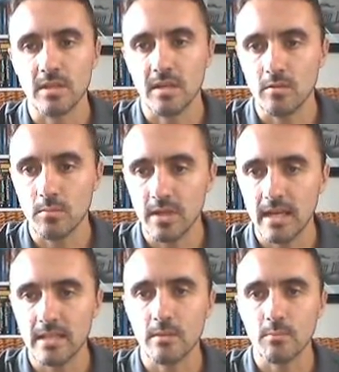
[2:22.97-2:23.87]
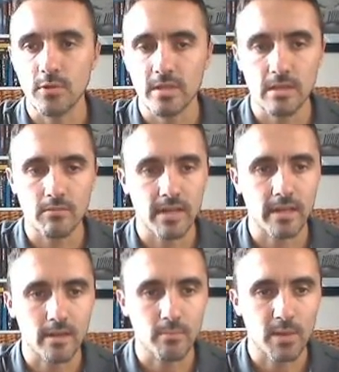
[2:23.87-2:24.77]
and it's updated pretty
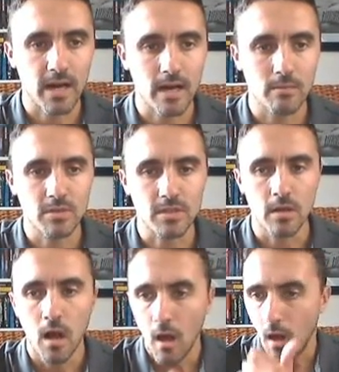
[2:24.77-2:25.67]
regularly by Amazon.